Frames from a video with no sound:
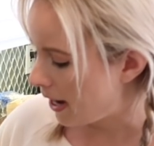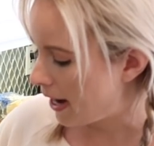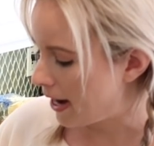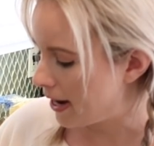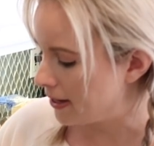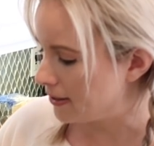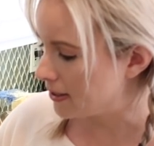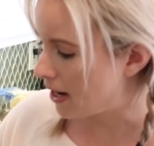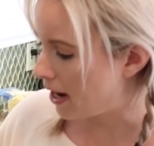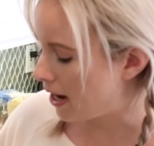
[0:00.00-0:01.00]
and
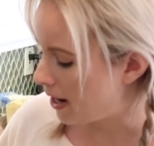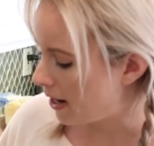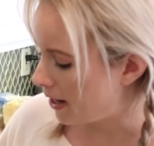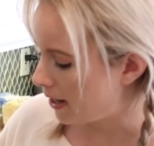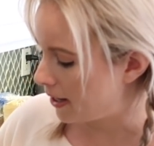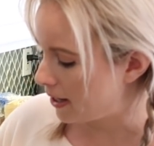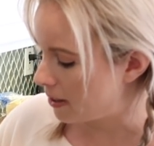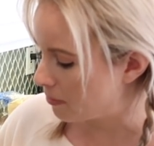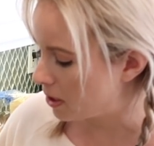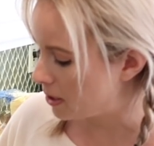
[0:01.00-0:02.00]
I
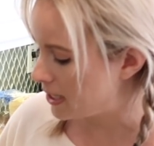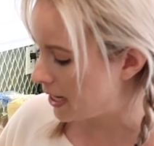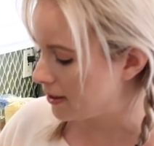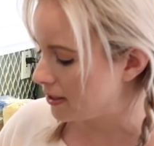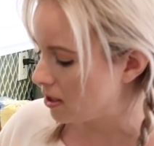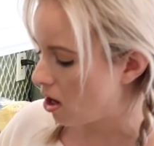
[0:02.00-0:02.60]
am gonna take this